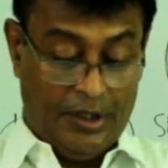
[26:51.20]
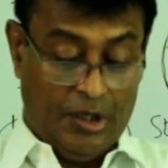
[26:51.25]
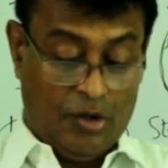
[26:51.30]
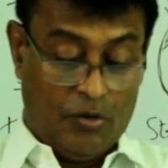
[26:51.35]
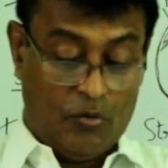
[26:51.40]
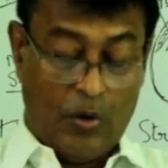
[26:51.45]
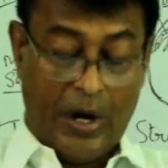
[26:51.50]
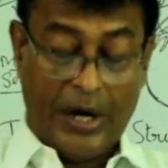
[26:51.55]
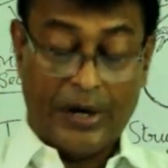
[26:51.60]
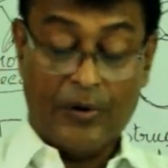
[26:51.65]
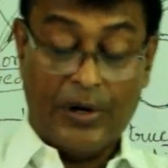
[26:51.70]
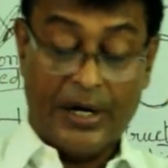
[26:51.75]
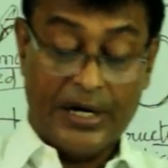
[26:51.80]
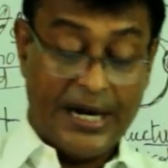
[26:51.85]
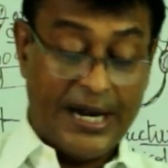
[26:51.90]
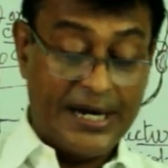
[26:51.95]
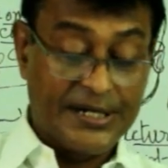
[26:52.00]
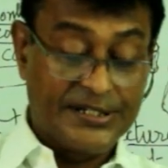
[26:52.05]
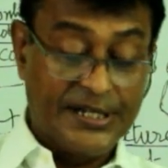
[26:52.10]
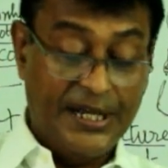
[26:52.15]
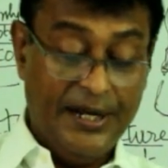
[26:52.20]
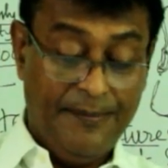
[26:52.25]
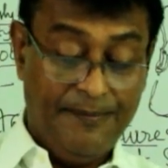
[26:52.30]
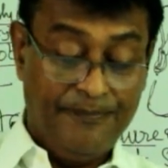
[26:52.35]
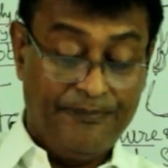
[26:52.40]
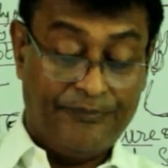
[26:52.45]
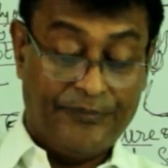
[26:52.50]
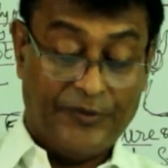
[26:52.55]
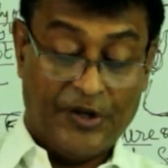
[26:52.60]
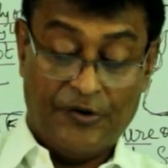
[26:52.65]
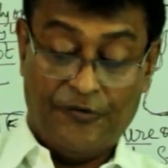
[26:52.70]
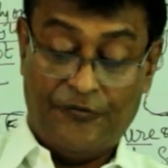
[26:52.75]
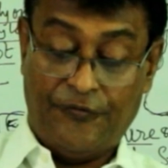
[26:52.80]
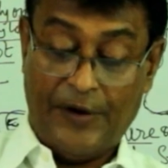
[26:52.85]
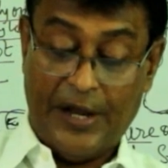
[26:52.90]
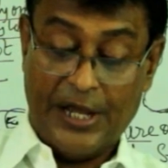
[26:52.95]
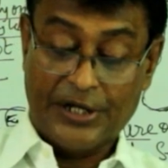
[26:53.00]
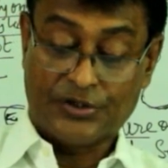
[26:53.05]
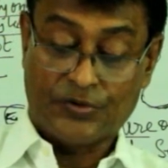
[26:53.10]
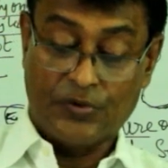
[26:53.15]
one more answer.
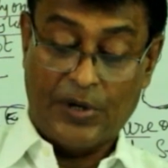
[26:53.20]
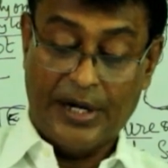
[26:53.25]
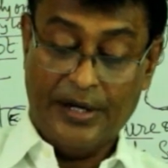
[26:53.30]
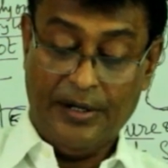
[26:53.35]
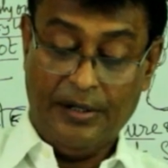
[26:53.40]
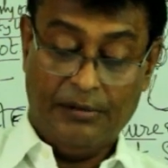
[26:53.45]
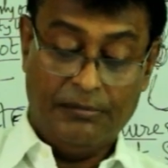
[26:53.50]
First one,